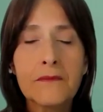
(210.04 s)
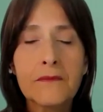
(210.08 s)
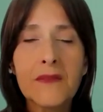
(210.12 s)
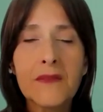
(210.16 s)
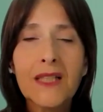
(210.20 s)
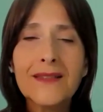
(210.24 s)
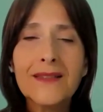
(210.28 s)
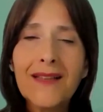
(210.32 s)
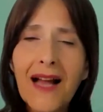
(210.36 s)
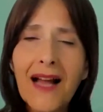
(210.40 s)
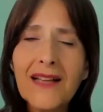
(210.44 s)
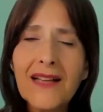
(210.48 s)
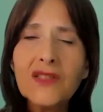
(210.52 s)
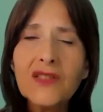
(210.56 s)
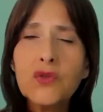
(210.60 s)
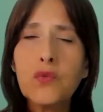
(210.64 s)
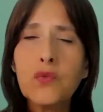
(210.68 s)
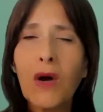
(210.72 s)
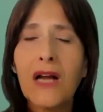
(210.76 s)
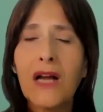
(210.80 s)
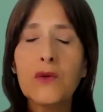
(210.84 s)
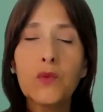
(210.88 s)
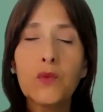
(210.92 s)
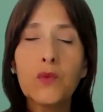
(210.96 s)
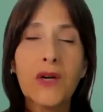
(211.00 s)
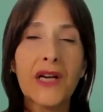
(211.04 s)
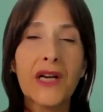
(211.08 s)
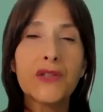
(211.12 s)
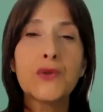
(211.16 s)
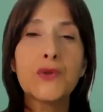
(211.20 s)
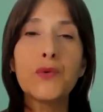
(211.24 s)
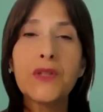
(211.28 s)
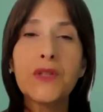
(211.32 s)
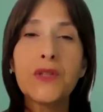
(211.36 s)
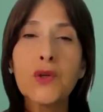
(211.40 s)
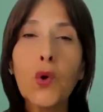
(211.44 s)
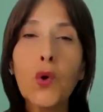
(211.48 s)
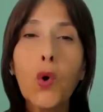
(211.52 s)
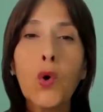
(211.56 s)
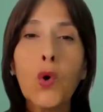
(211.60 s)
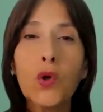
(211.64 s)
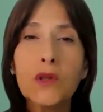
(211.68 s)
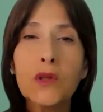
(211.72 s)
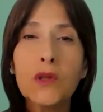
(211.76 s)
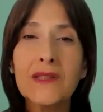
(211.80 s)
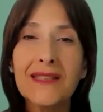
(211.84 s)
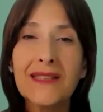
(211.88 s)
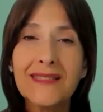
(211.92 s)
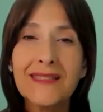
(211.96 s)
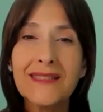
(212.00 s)
That's why we're doing all
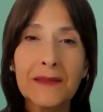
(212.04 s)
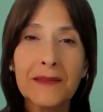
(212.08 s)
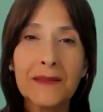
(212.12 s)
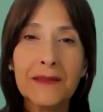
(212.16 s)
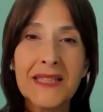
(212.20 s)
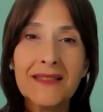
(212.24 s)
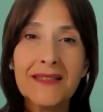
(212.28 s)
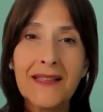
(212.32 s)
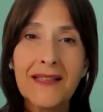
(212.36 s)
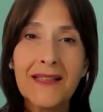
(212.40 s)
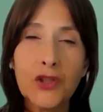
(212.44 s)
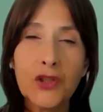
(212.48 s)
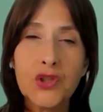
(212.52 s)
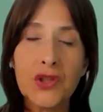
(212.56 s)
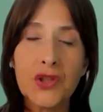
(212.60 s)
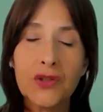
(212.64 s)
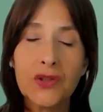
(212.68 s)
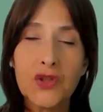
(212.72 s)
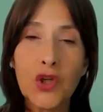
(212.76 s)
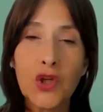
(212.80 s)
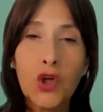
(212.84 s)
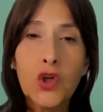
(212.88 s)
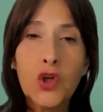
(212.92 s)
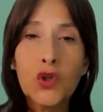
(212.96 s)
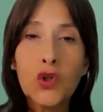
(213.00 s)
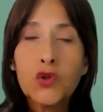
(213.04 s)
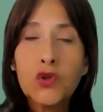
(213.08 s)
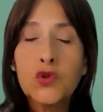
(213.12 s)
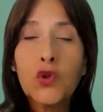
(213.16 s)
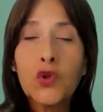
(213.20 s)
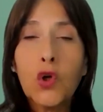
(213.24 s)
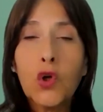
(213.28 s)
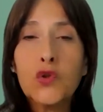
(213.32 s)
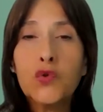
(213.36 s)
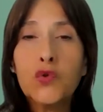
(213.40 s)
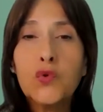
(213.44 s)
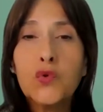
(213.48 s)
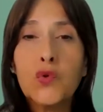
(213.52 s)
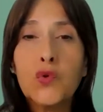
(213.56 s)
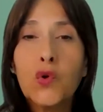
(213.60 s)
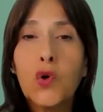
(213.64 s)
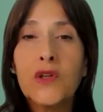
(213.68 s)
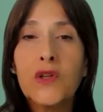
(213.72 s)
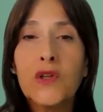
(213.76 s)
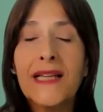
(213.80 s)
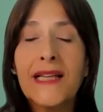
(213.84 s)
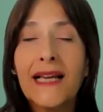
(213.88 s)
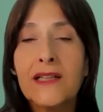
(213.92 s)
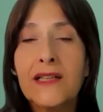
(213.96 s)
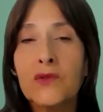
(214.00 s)
these limitations, not to
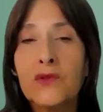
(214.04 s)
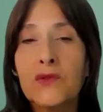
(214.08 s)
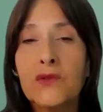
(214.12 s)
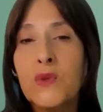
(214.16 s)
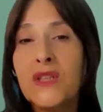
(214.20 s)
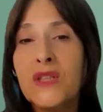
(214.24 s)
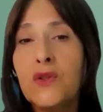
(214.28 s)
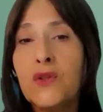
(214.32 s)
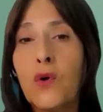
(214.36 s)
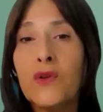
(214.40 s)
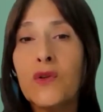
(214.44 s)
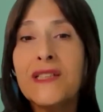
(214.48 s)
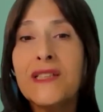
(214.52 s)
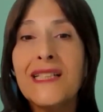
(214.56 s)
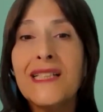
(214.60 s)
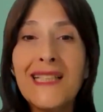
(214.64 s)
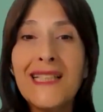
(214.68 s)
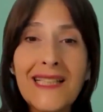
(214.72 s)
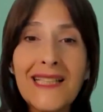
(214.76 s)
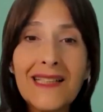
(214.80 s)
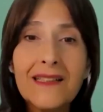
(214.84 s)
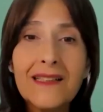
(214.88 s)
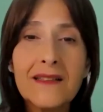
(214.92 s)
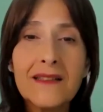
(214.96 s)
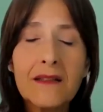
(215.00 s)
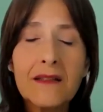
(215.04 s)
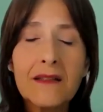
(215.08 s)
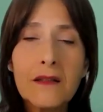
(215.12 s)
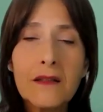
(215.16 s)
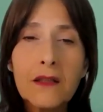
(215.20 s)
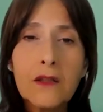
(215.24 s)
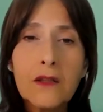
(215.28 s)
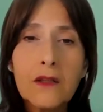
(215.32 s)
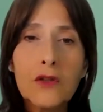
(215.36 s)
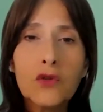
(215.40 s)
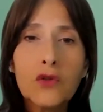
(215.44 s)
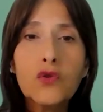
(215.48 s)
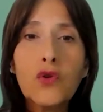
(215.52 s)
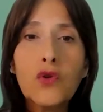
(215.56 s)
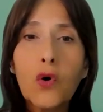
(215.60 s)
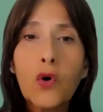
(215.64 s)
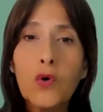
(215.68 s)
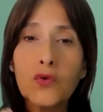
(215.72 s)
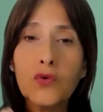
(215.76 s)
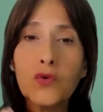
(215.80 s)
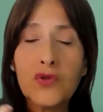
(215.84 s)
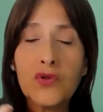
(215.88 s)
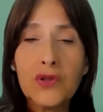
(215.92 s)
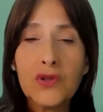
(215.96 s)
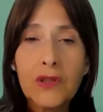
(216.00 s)
connect. We don't need
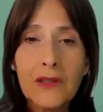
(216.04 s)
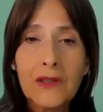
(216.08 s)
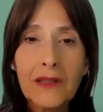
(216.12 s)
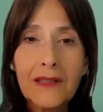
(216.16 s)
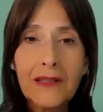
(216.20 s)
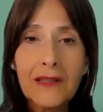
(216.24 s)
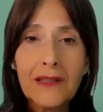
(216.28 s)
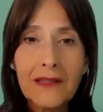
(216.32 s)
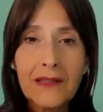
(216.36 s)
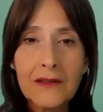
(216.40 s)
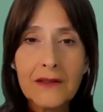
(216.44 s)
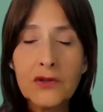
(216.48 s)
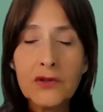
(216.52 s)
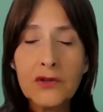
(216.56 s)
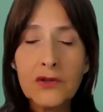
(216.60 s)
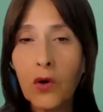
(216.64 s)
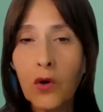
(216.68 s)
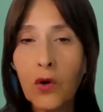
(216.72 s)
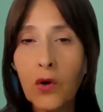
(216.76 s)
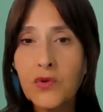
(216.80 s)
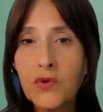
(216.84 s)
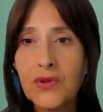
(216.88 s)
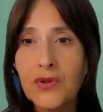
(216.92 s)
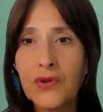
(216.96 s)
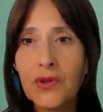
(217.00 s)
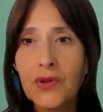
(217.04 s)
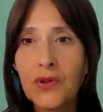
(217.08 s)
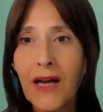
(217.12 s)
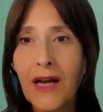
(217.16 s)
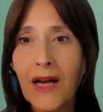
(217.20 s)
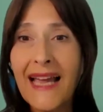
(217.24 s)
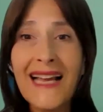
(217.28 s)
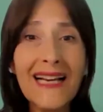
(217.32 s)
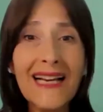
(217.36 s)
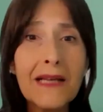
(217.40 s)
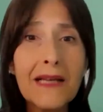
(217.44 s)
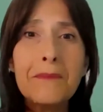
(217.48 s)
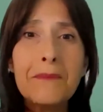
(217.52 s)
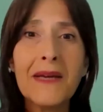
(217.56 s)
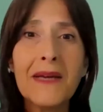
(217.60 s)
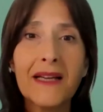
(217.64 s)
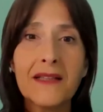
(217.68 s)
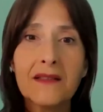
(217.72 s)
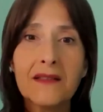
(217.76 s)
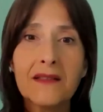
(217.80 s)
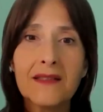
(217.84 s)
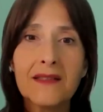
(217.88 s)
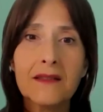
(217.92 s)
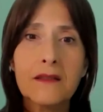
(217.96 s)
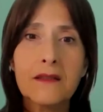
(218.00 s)
those
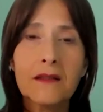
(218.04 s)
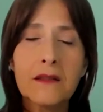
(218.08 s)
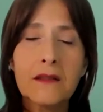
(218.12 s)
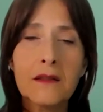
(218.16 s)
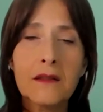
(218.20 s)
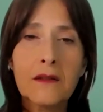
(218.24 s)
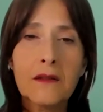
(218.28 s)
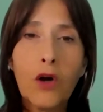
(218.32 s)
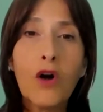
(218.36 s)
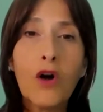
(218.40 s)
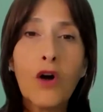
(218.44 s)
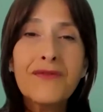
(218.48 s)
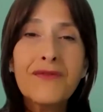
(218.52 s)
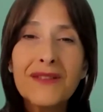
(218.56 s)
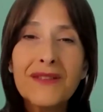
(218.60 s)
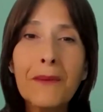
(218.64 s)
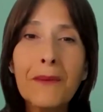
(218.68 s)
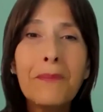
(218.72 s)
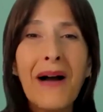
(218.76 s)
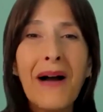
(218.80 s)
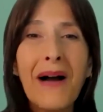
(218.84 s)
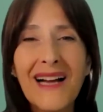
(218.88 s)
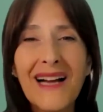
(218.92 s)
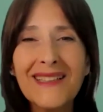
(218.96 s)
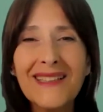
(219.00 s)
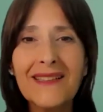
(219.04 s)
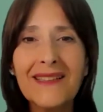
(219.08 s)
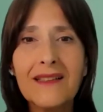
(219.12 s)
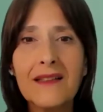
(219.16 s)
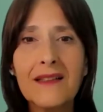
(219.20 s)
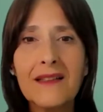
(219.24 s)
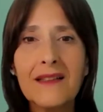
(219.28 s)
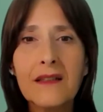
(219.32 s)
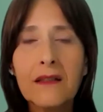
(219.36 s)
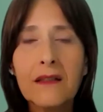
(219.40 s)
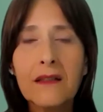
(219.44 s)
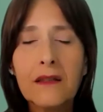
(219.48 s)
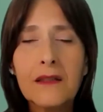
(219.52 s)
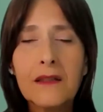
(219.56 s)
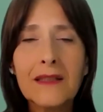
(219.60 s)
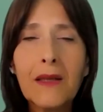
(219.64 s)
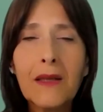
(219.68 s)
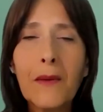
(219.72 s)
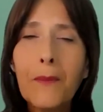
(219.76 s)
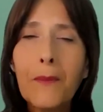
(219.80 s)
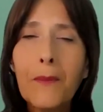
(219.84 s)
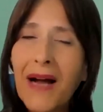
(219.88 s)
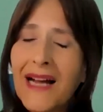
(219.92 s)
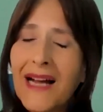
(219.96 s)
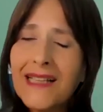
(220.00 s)
elements of the body. The
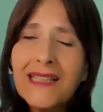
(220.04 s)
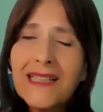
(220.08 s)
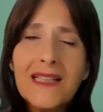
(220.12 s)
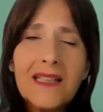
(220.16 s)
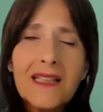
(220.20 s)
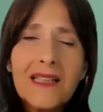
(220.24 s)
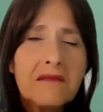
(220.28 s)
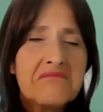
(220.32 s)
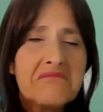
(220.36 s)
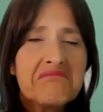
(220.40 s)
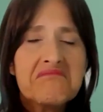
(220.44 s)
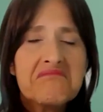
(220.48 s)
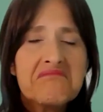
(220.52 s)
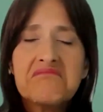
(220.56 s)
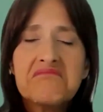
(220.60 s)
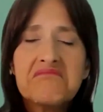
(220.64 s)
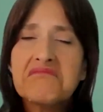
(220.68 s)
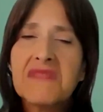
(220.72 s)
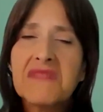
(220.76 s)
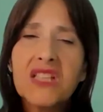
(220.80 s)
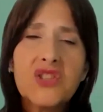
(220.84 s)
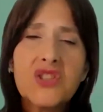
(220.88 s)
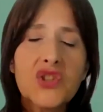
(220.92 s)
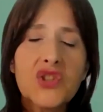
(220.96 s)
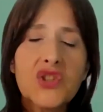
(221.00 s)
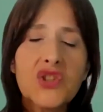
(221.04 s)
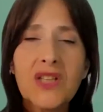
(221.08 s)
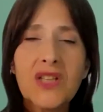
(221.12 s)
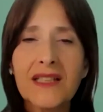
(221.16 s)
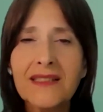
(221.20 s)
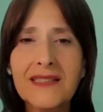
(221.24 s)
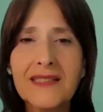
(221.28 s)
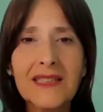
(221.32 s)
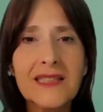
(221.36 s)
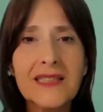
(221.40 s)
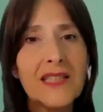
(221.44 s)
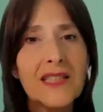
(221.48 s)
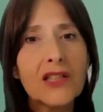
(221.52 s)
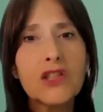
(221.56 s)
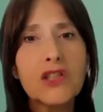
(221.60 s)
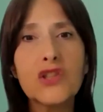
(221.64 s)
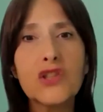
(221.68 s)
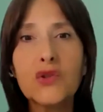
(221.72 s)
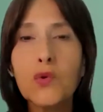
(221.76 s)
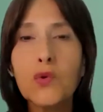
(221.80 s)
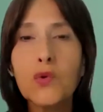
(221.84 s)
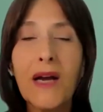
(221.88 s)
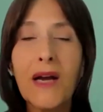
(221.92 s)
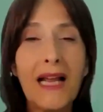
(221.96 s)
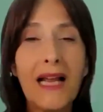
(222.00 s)
body is just here
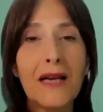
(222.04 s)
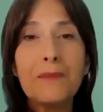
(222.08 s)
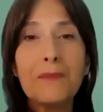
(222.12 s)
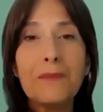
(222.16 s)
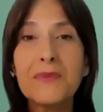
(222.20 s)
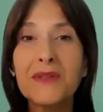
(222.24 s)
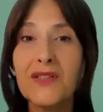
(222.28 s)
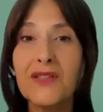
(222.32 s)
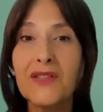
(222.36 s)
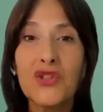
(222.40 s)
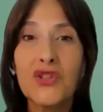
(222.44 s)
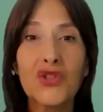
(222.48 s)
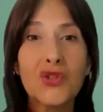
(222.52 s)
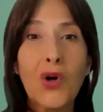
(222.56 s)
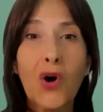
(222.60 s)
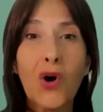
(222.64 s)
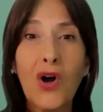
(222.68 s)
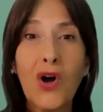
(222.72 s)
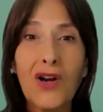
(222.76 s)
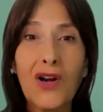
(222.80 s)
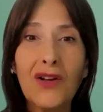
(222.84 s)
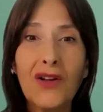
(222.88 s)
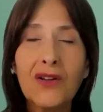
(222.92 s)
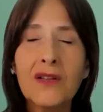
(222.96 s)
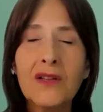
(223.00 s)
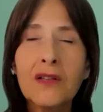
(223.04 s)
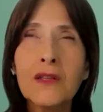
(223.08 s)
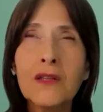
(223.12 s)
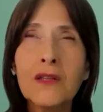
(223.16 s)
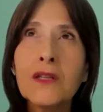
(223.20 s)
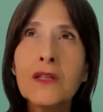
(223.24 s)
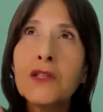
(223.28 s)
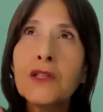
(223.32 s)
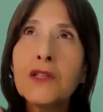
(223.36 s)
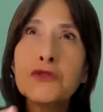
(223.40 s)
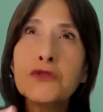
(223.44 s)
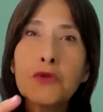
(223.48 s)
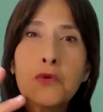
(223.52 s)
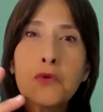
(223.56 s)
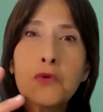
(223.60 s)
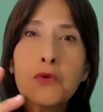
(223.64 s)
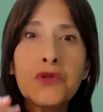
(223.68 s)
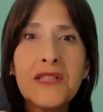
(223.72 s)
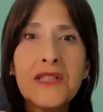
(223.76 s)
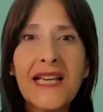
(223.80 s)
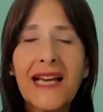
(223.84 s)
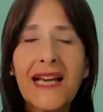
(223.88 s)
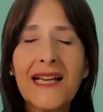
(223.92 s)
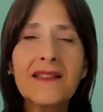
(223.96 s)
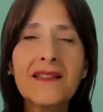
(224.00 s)
to help the soul to
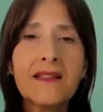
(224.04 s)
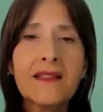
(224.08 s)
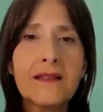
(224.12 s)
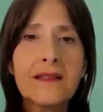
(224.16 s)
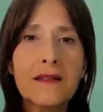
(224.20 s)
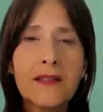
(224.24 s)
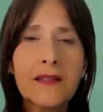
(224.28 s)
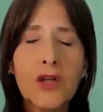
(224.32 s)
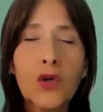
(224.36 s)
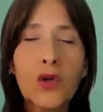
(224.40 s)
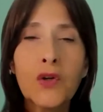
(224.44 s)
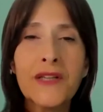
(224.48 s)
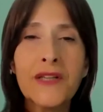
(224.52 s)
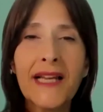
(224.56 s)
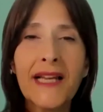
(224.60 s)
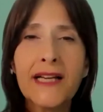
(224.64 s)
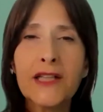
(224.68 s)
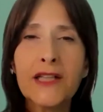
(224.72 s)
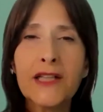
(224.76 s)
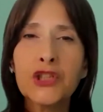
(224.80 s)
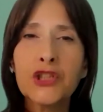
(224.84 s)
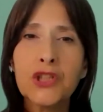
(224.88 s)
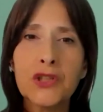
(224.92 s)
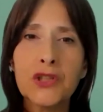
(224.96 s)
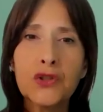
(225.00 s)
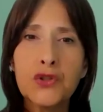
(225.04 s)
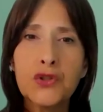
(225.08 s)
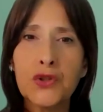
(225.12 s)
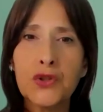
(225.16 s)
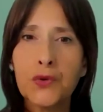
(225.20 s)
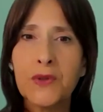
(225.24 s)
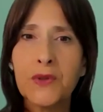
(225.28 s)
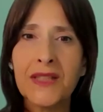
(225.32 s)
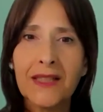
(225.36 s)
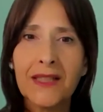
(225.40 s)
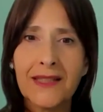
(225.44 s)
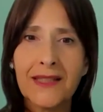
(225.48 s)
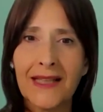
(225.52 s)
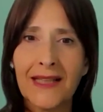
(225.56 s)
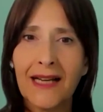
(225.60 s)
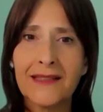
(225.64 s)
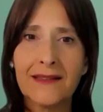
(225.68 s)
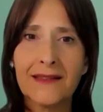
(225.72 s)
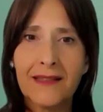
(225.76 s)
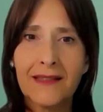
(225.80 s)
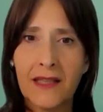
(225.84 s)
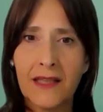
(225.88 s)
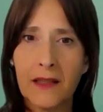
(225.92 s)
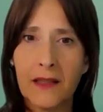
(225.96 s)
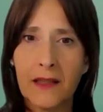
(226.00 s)
create the connection during that
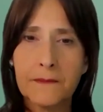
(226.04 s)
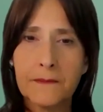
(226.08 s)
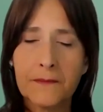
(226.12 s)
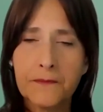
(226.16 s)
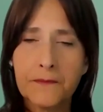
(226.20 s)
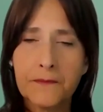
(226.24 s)
day.